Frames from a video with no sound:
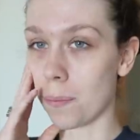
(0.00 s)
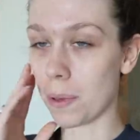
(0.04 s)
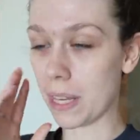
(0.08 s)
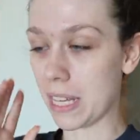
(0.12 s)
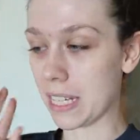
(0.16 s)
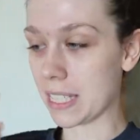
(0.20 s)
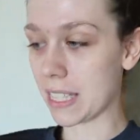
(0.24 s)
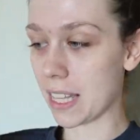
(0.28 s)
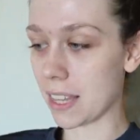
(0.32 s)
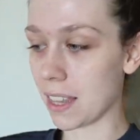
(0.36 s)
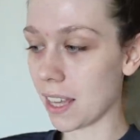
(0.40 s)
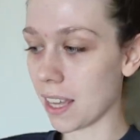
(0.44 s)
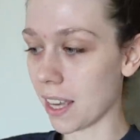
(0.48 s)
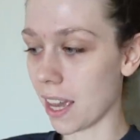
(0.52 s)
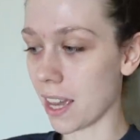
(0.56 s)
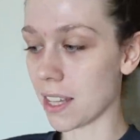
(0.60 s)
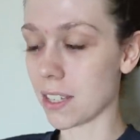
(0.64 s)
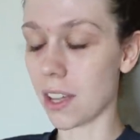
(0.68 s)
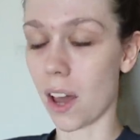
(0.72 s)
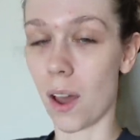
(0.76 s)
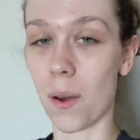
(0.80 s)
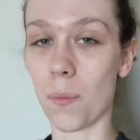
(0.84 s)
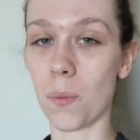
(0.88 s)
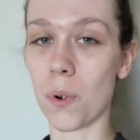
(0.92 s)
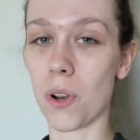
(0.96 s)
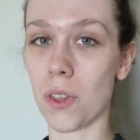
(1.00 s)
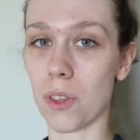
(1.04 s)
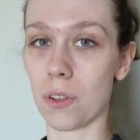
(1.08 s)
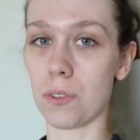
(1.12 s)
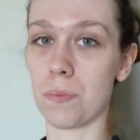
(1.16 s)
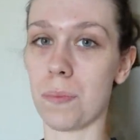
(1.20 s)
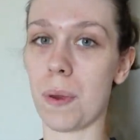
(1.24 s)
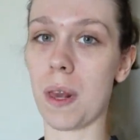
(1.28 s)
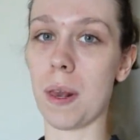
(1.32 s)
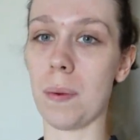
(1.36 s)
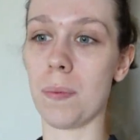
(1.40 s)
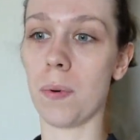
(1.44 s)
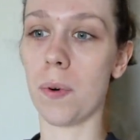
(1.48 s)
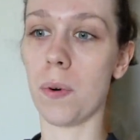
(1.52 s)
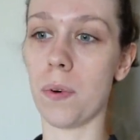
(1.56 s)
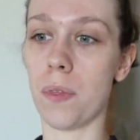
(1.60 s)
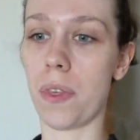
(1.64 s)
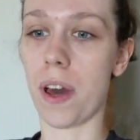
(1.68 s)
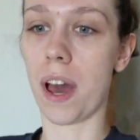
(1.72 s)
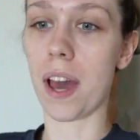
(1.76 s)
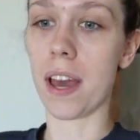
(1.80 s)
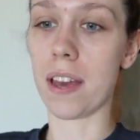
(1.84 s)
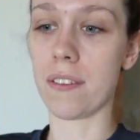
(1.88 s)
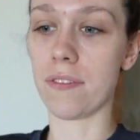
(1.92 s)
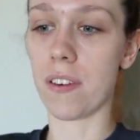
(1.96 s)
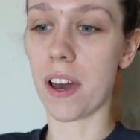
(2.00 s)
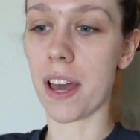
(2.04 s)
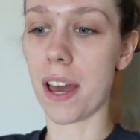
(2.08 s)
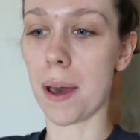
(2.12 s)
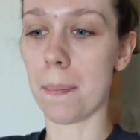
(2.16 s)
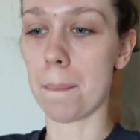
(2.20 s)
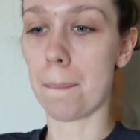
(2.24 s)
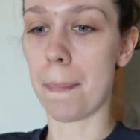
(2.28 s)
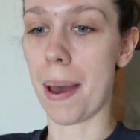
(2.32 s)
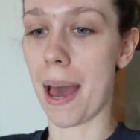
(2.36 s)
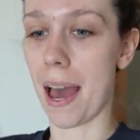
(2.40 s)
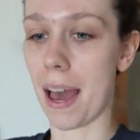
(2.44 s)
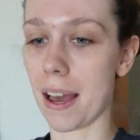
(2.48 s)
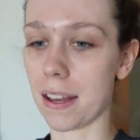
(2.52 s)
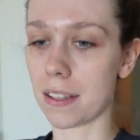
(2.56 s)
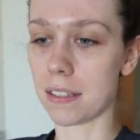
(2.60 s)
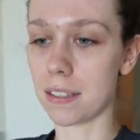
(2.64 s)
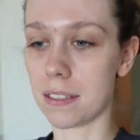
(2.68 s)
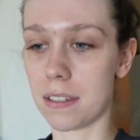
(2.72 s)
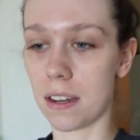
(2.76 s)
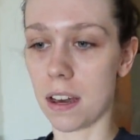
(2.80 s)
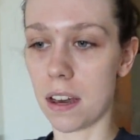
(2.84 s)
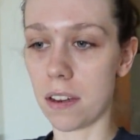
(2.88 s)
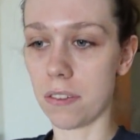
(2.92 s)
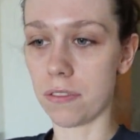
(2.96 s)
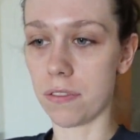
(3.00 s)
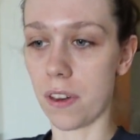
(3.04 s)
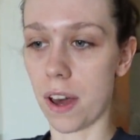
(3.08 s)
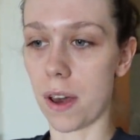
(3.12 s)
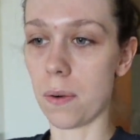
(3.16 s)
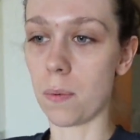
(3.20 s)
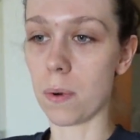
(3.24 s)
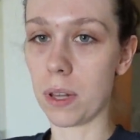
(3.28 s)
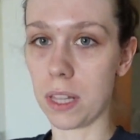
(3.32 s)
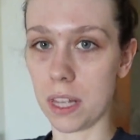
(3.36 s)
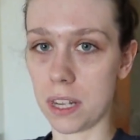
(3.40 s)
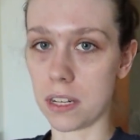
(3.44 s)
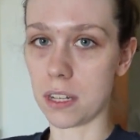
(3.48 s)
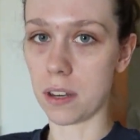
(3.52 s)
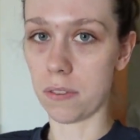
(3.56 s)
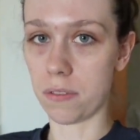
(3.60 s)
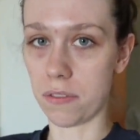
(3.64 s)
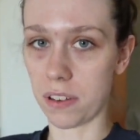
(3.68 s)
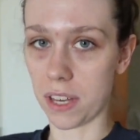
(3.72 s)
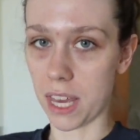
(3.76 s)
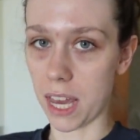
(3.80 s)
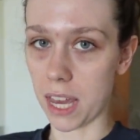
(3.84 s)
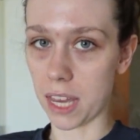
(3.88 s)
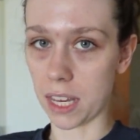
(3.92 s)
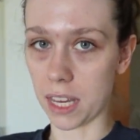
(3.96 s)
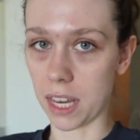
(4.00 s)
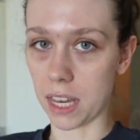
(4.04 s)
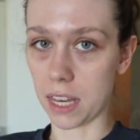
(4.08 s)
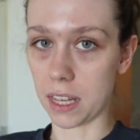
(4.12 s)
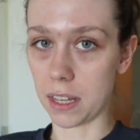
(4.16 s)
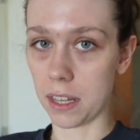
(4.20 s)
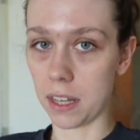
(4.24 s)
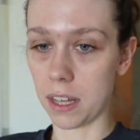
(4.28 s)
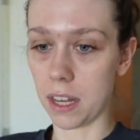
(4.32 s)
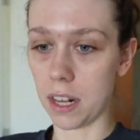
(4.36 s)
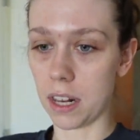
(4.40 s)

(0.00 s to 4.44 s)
Because the thing is, I'm one of those people that if I unpack stuff, I will end up forgetting it.